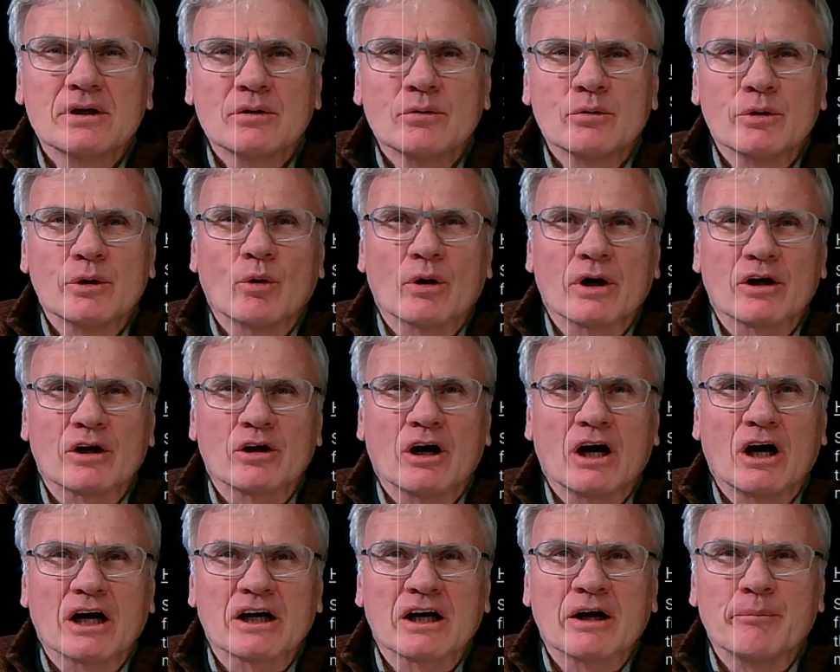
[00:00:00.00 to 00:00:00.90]
We want to
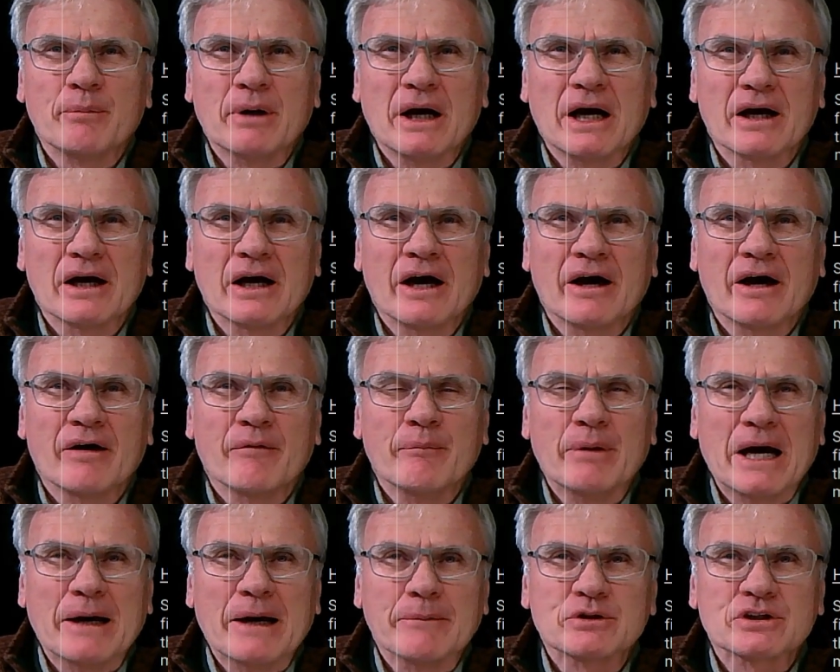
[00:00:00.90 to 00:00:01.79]
talk about how
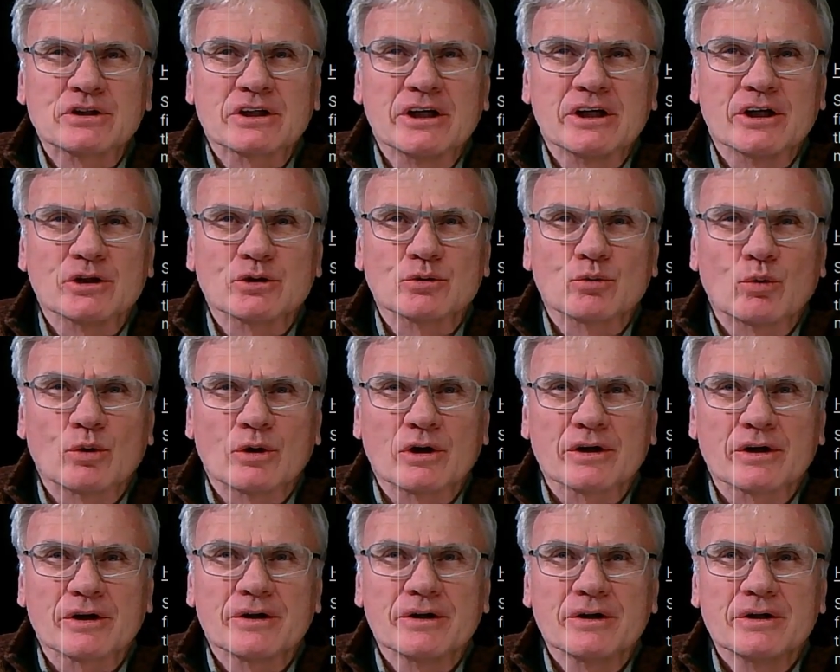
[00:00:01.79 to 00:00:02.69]
map scales work
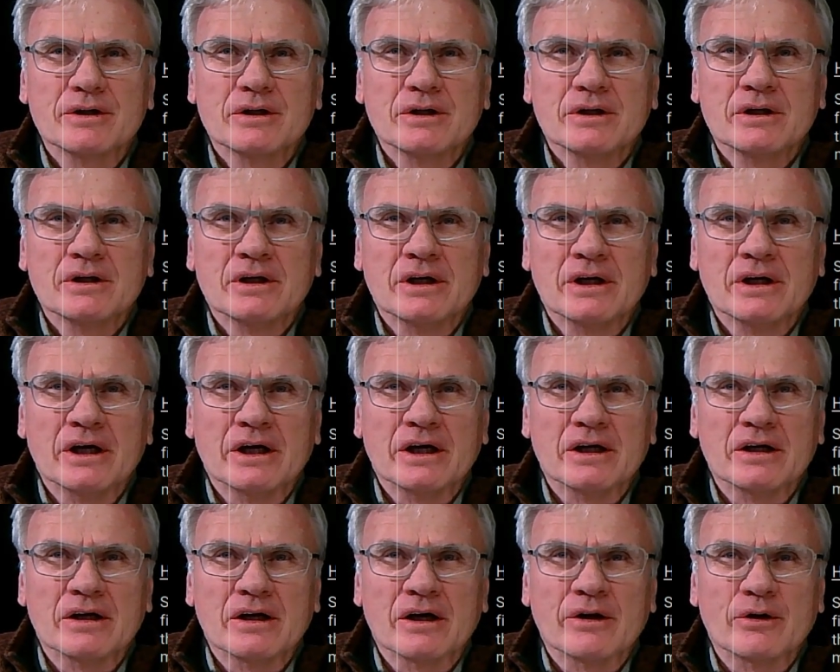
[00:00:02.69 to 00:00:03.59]

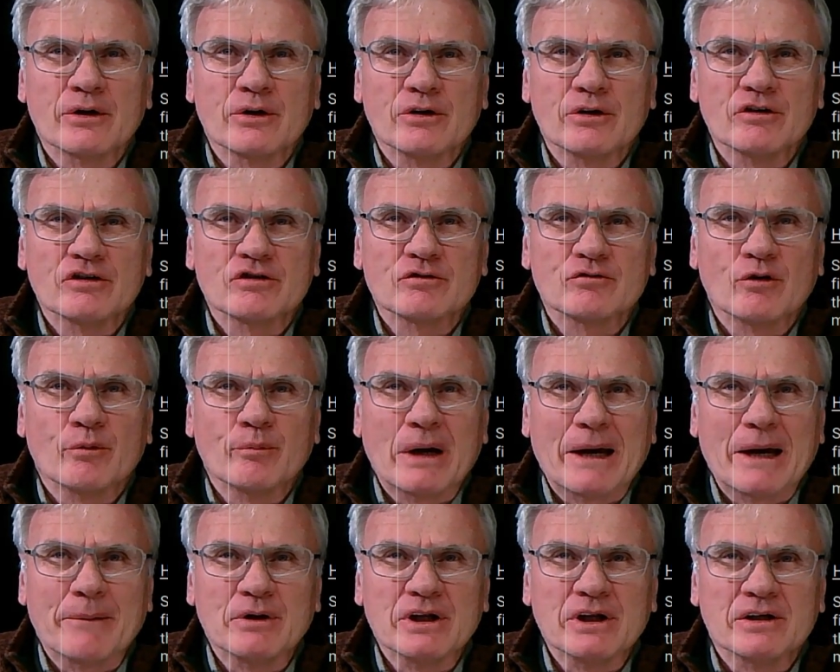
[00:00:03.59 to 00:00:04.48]
and other useful
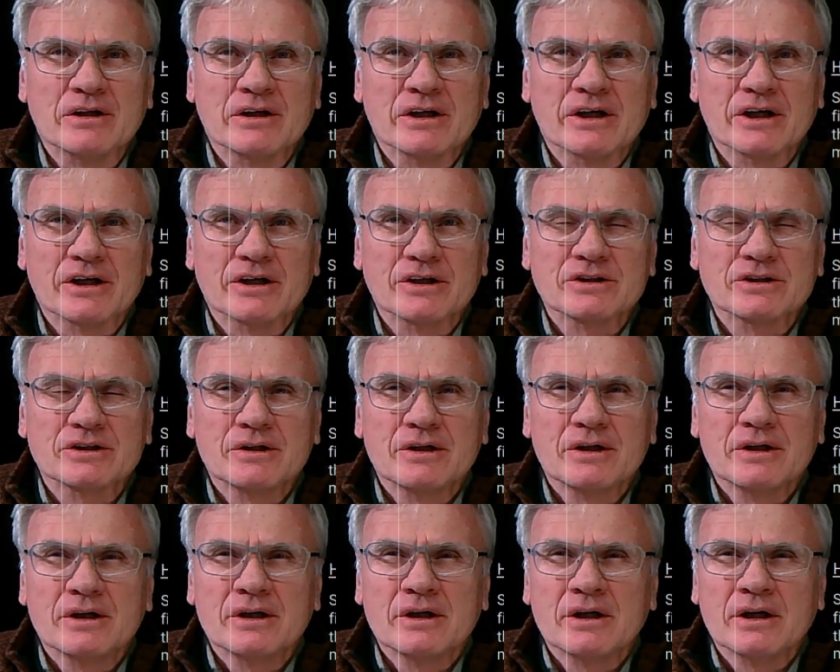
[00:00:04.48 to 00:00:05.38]
map details.
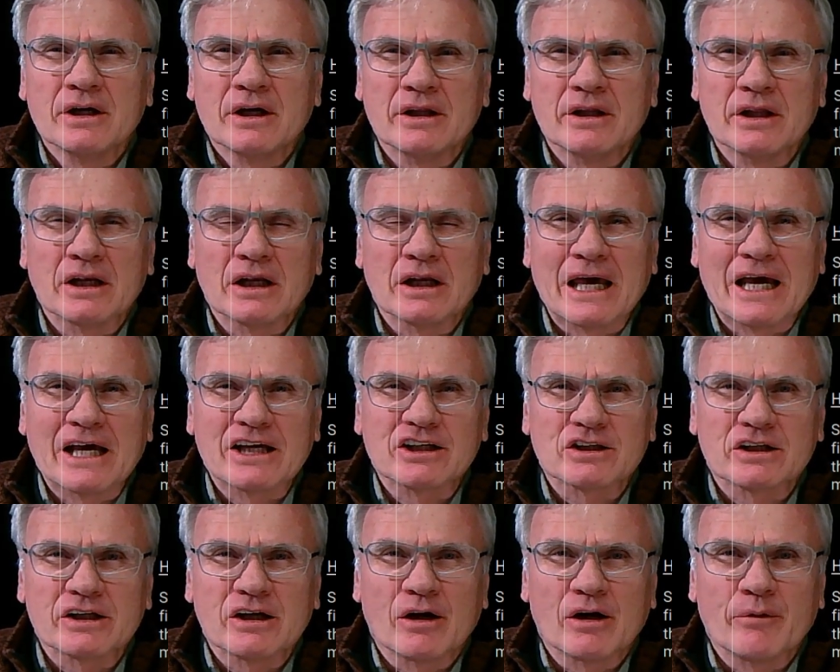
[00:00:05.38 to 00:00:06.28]
And then
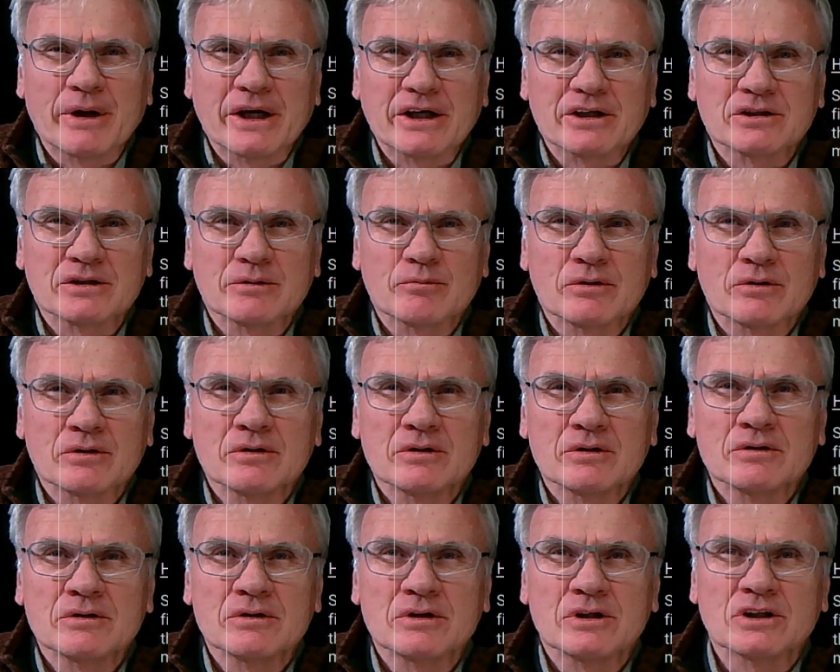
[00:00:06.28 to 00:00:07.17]
lastly, I'll make some
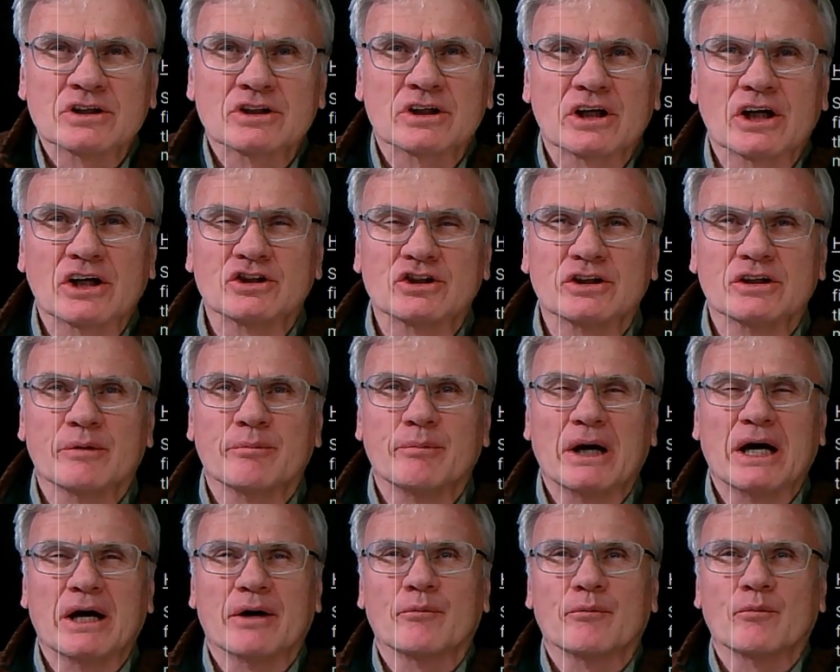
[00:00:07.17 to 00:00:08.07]
discussion
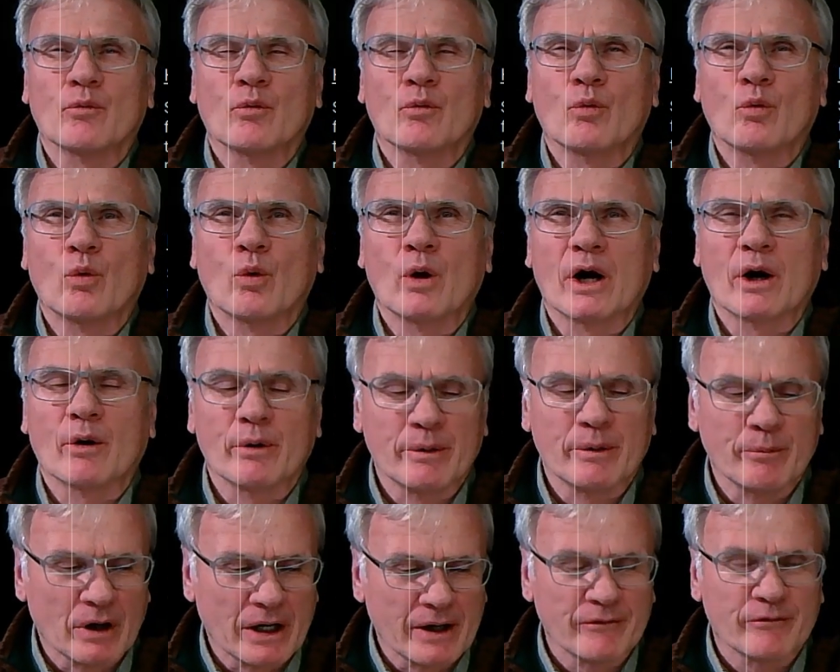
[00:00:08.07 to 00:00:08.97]
about where we
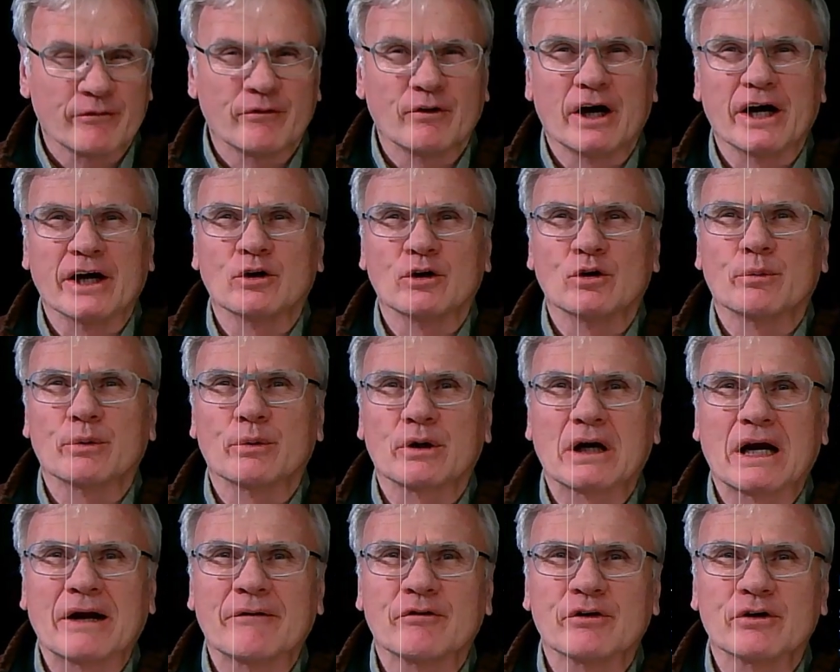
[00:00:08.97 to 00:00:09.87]
might find
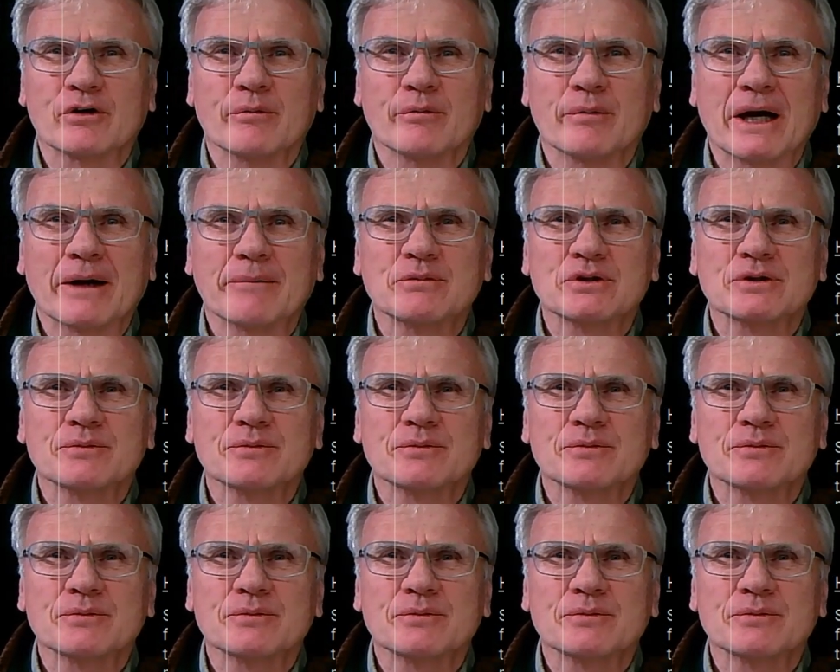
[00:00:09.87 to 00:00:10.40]
topographical maps.